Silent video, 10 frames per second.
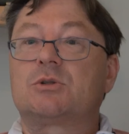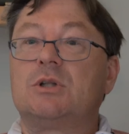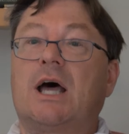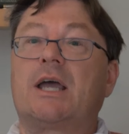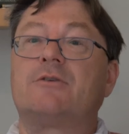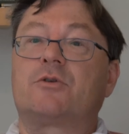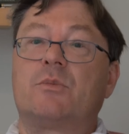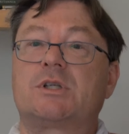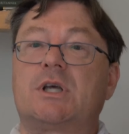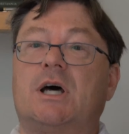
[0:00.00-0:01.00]
line
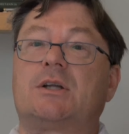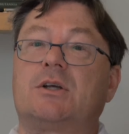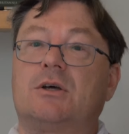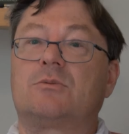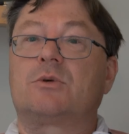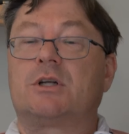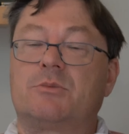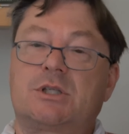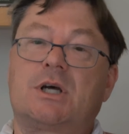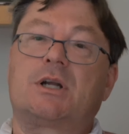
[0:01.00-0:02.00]
from Masada, written
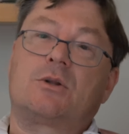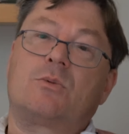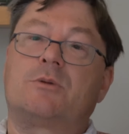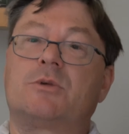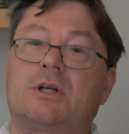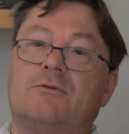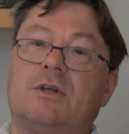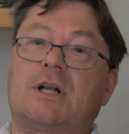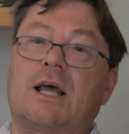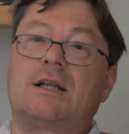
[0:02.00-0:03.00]
at Masada, the one written at
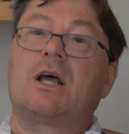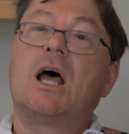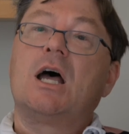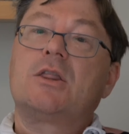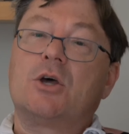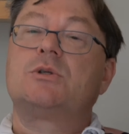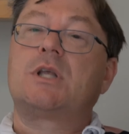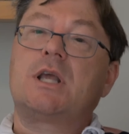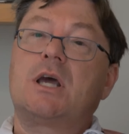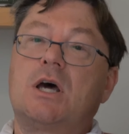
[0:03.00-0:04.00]
Vindolanda,
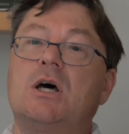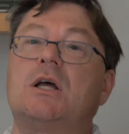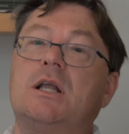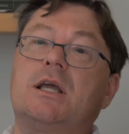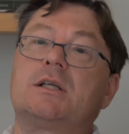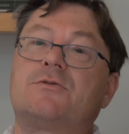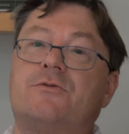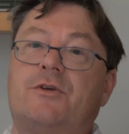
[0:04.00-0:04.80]
those are the earliest